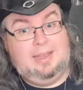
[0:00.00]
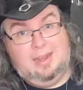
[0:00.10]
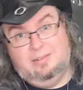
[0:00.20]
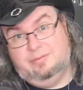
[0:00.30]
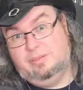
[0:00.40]

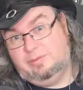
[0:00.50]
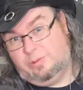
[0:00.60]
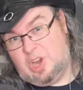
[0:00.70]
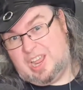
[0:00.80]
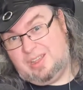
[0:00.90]
again, for
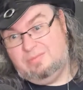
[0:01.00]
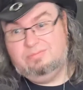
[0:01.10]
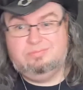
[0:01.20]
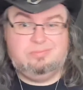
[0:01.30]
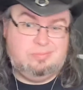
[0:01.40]
free.
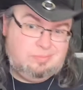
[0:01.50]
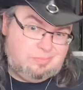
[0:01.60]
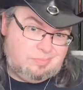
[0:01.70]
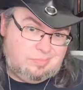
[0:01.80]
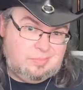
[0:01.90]

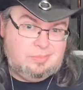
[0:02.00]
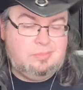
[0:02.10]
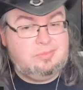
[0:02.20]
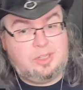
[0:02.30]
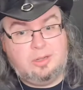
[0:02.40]

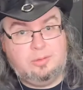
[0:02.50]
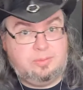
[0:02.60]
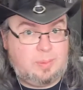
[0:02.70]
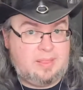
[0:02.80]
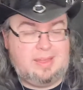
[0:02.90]
So
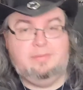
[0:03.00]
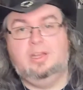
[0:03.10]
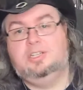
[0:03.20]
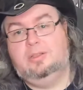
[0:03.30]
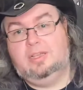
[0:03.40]
by that
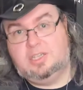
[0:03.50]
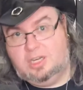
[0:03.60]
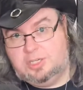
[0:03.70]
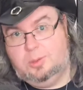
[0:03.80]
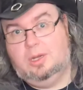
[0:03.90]
virtue, they're
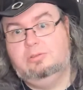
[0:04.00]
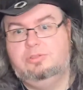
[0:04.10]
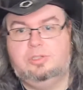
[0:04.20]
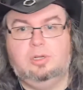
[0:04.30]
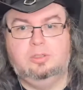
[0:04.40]
charging you
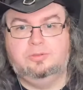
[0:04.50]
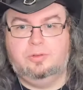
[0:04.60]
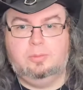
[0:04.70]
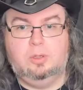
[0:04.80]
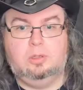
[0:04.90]
$100
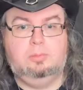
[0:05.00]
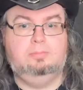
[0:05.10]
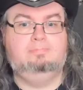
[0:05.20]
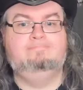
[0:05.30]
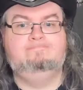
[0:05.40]
for the book.
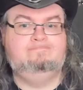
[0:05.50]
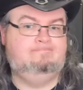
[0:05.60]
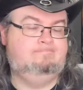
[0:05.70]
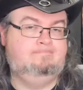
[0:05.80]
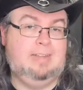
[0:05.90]

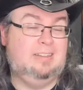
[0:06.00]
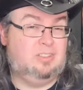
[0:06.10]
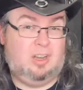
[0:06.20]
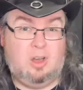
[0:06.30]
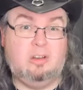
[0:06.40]
It's
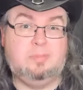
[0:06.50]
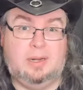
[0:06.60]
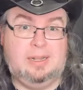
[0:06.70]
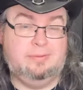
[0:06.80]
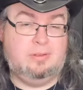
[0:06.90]
a lot of
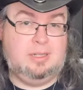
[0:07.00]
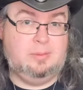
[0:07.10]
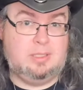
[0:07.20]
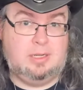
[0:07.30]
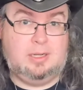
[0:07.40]
money for a
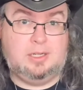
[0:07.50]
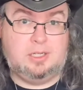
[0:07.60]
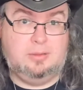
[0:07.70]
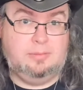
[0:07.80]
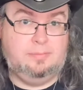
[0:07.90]
limited
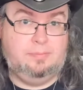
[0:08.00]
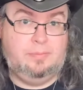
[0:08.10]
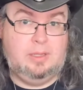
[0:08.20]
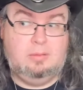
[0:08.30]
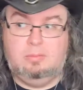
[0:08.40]
edition,
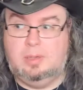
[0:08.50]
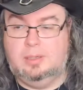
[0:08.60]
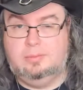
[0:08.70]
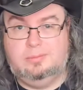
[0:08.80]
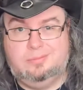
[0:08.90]

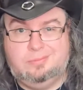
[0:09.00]
but